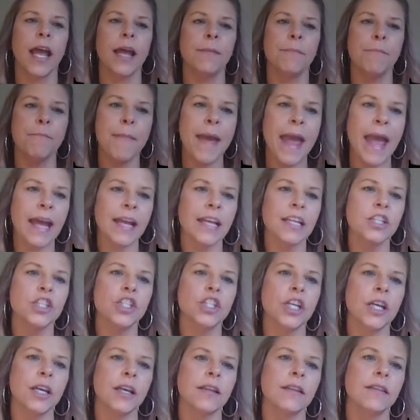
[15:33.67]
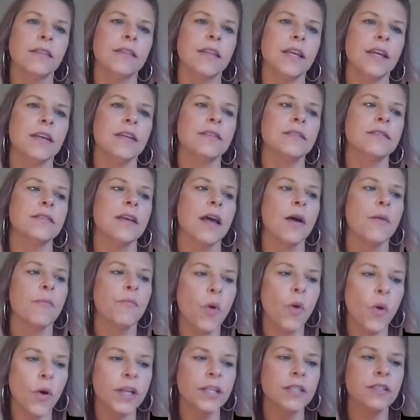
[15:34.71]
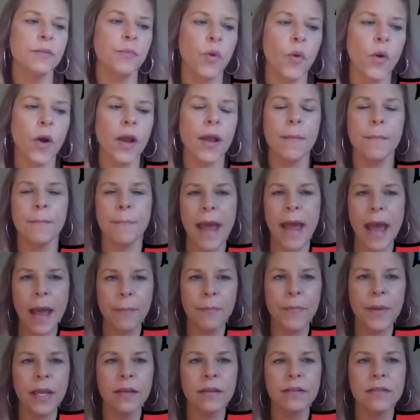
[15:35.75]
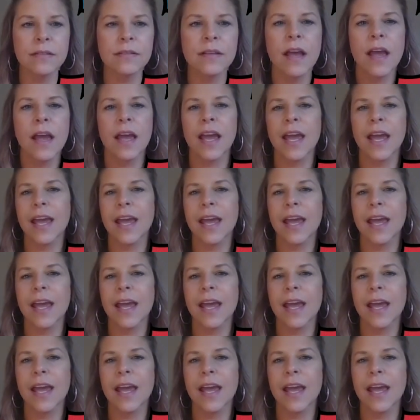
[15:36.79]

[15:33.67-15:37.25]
and managing these point-to-point mappings